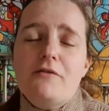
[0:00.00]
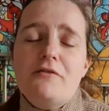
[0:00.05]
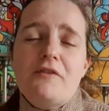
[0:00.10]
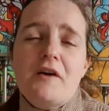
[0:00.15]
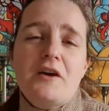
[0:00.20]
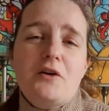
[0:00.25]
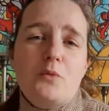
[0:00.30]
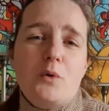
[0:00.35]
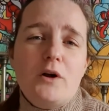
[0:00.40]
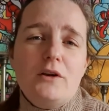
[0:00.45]

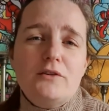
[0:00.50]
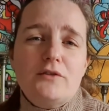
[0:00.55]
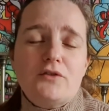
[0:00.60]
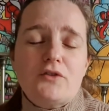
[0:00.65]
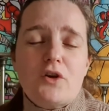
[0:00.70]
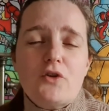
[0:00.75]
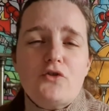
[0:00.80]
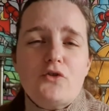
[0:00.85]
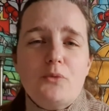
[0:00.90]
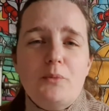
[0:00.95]
fake world of
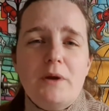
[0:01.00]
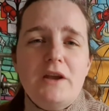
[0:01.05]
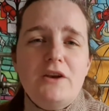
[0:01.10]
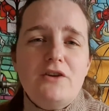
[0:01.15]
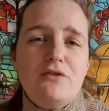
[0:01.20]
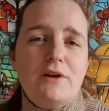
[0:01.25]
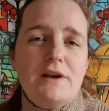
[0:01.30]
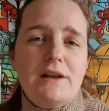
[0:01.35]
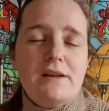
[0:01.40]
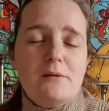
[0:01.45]
social
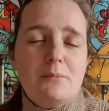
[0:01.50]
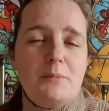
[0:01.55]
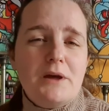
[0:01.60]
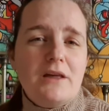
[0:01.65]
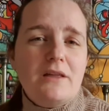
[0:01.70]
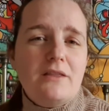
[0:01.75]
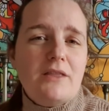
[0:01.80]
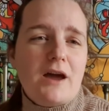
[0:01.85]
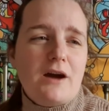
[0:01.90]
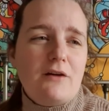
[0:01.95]
media a little
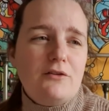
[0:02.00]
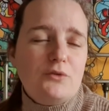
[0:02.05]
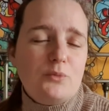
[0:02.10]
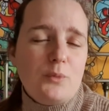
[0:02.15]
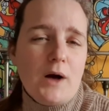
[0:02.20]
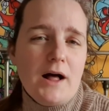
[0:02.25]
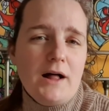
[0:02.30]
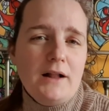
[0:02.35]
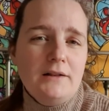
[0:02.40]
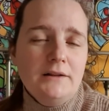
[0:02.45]
bit there as
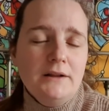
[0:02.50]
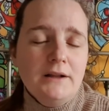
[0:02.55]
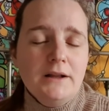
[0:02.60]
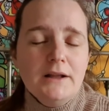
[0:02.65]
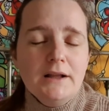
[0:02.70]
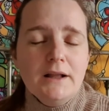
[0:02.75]
well.